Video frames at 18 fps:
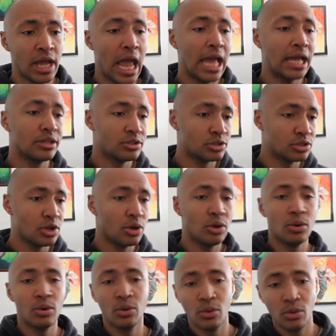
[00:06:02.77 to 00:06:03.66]
And
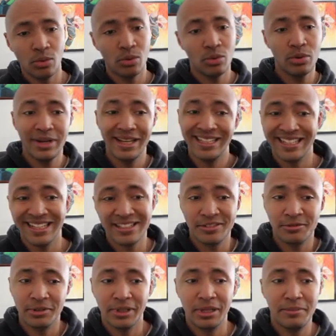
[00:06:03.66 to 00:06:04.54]
so it
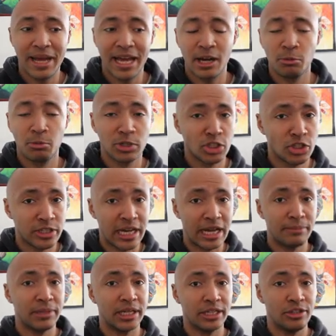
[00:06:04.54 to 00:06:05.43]
doesn't really matter which
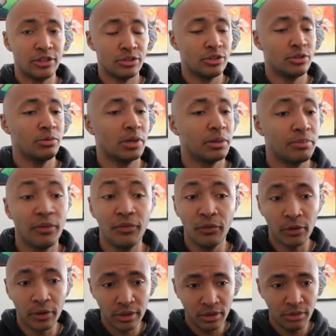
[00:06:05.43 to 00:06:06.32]
timeline you're doing.
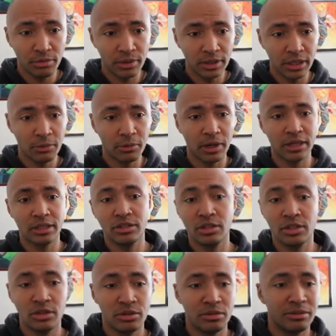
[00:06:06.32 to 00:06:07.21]
Before you really wanted
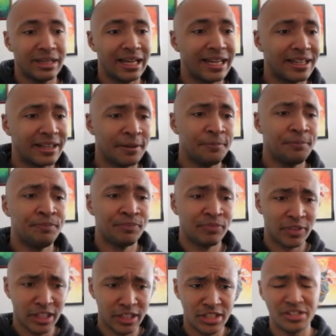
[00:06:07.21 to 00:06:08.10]
to do like
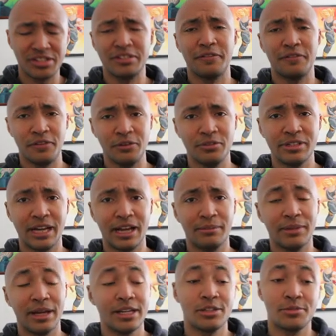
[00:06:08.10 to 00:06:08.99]
just a few
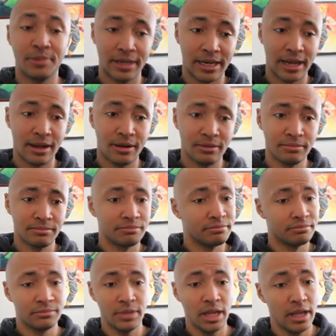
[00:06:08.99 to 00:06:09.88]
timelines, but now
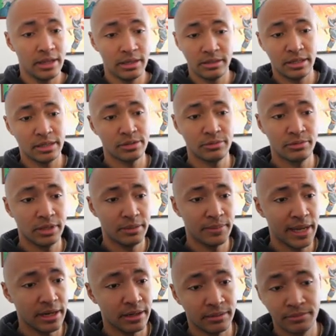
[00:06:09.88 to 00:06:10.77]
it doesn't really
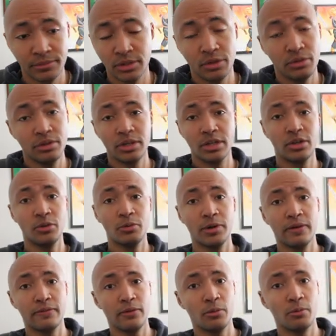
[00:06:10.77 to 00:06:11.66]
matter. So you can do
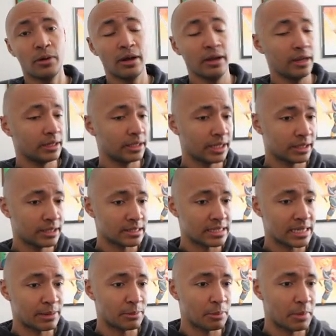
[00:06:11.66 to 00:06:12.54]
whatever you want and get the
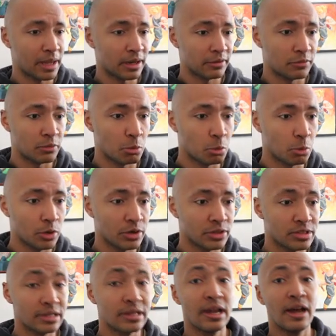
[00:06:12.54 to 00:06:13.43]
same amount of rewards